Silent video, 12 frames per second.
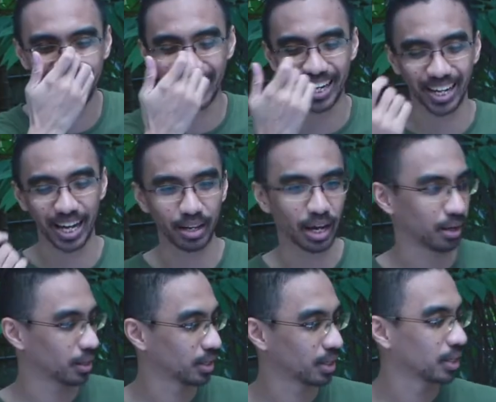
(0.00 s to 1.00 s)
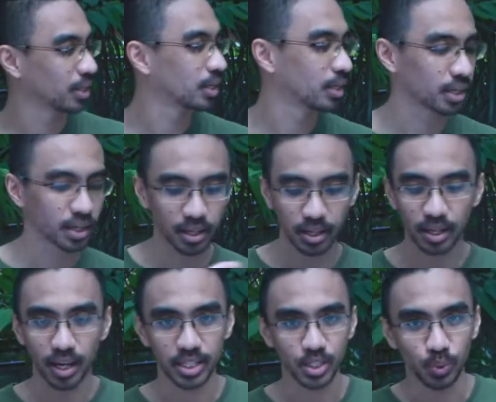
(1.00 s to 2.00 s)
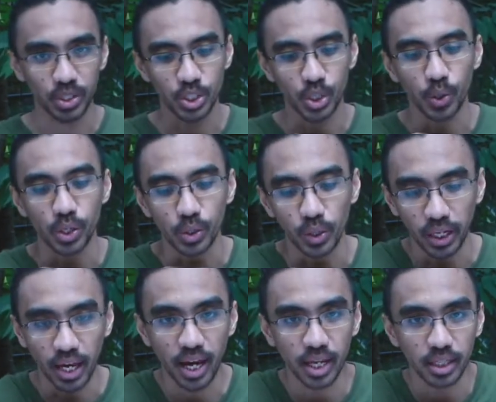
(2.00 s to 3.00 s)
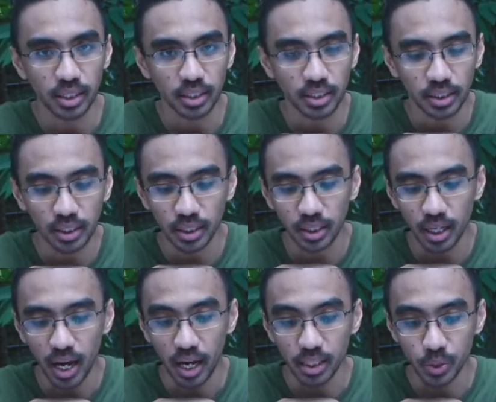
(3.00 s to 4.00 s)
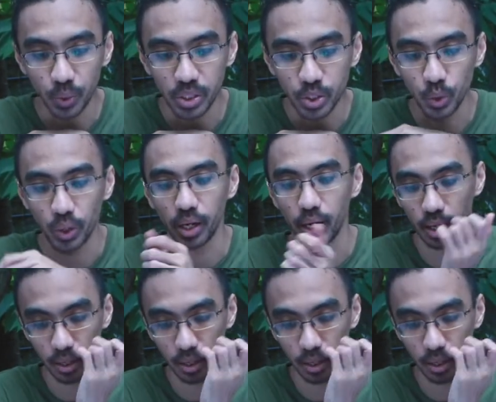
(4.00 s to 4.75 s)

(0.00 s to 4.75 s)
I just want to show you, like I do enjoy